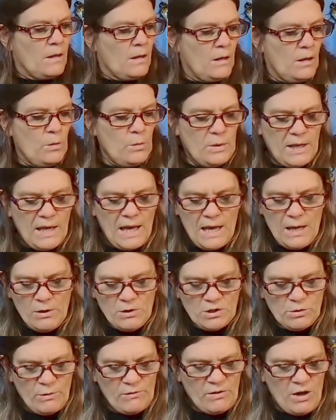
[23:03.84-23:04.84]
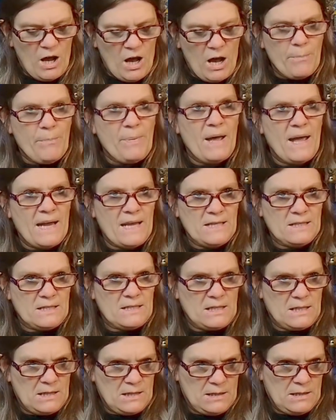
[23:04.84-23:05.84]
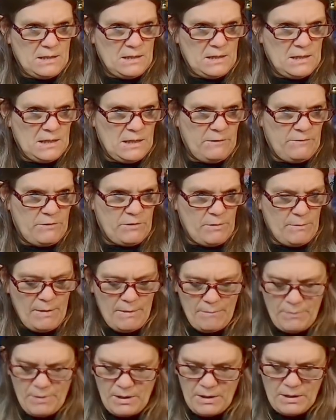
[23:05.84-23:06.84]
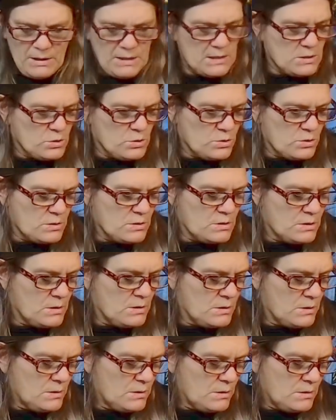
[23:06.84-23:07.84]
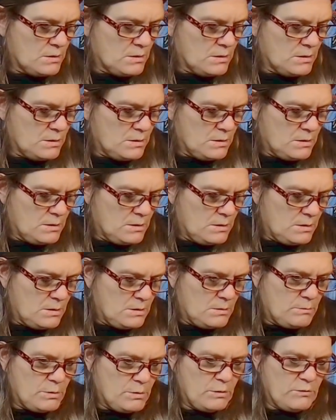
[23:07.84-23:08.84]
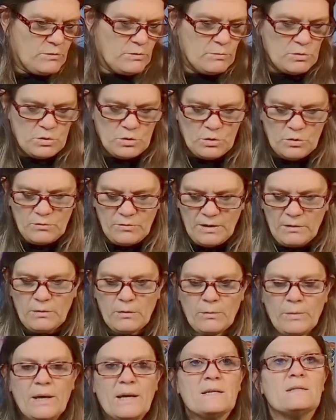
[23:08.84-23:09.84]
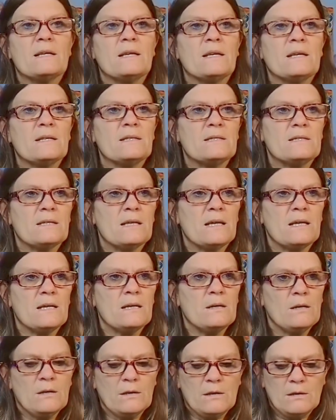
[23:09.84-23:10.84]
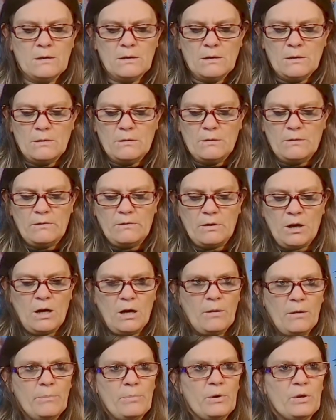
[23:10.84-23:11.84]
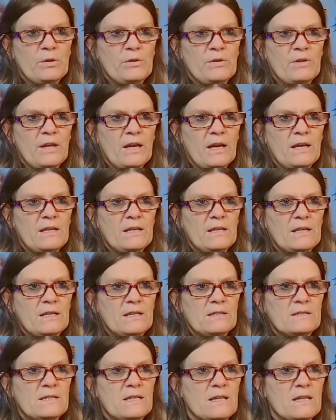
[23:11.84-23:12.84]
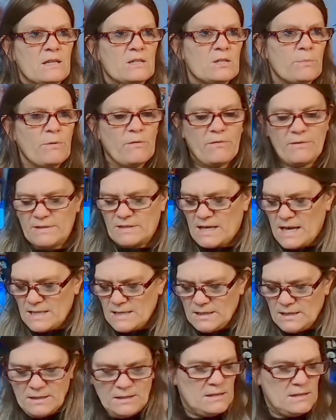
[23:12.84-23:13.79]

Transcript: Okay, so we've got our paint. If you remember, let's just move some stuff out of the way so you can see. We've got our bird there. You can see the top of its head.